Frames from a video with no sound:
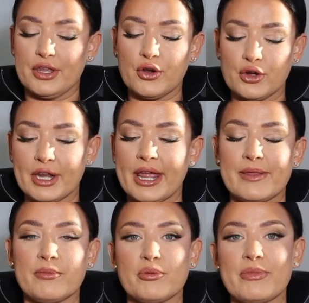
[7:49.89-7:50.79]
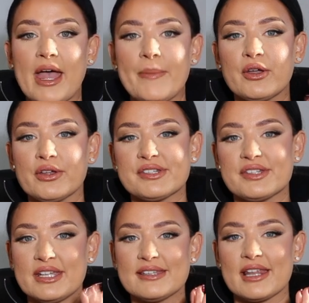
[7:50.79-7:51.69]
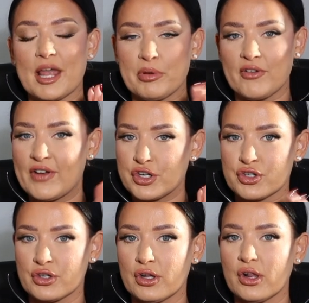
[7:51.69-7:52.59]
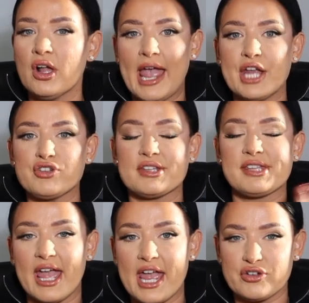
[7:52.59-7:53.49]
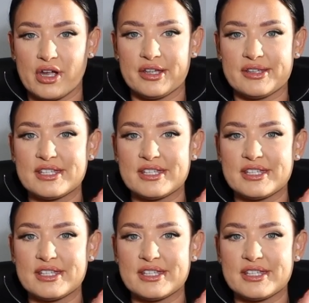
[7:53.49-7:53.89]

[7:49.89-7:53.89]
You could only get them from there because these are like professional hairdresser hair dryers.